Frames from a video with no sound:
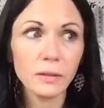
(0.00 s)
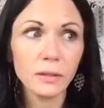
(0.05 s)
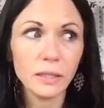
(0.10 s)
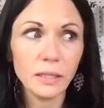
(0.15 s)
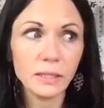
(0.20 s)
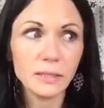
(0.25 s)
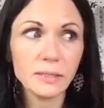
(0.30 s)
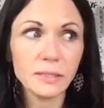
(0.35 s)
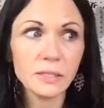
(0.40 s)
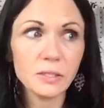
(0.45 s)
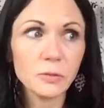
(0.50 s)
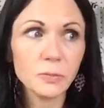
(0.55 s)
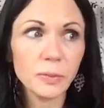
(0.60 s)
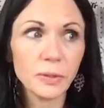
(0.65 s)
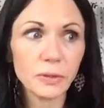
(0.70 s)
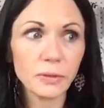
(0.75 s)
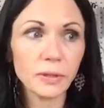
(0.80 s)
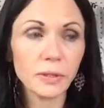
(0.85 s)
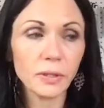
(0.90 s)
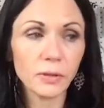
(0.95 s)
Easy
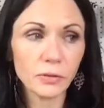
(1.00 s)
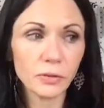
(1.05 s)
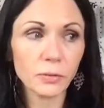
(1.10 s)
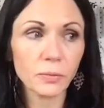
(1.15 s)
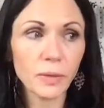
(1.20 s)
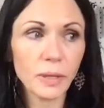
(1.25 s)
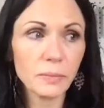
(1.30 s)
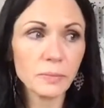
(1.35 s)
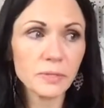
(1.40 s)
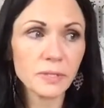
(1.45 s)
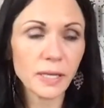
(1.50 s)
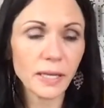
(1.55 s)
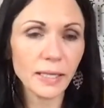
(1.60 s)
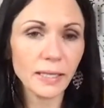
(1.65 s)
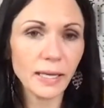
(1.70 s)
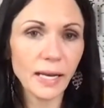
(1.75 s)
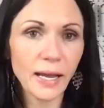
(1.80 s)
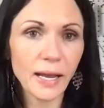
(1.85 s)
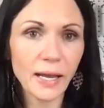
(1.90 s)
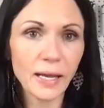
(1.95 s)
Spirit on their
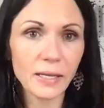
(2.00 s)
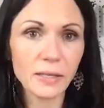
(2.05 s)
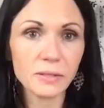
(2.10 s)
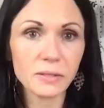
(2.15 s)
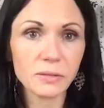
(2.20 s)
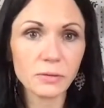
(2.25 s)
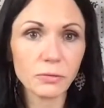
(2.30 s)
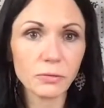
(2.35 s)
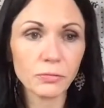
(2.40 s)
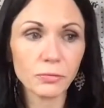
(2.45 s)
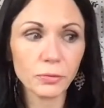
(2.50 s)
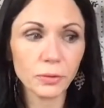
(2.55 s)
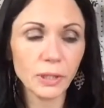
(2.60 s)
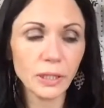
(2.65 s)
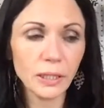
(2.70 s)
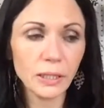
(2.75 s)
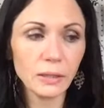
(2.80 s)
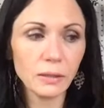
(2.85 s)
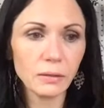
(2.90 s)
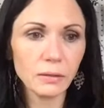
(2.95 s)
website has
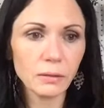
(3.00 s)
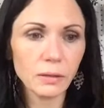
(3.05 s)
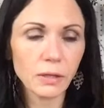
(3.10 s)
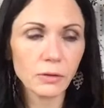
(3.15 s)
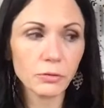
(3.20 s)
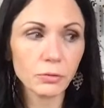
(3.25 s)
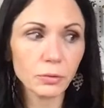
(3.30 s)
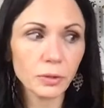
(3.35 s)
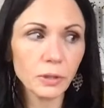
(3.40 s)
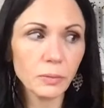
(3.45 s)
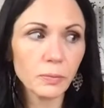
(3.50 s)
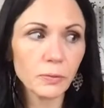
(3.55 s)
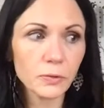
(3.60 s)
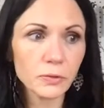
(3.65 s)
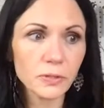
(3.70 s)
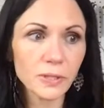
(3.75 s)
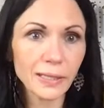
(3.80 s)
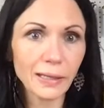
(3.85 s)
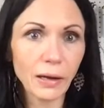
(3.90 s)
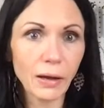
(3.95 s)
free
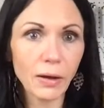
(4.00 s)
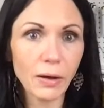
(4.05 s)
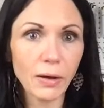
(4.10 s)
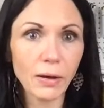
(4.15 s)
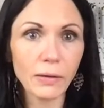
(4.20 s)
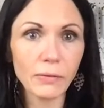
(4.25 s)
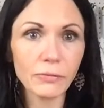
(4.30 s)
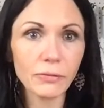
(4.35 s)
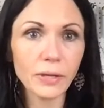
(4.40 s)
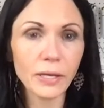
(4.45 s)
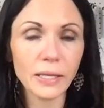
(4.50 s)
30% off,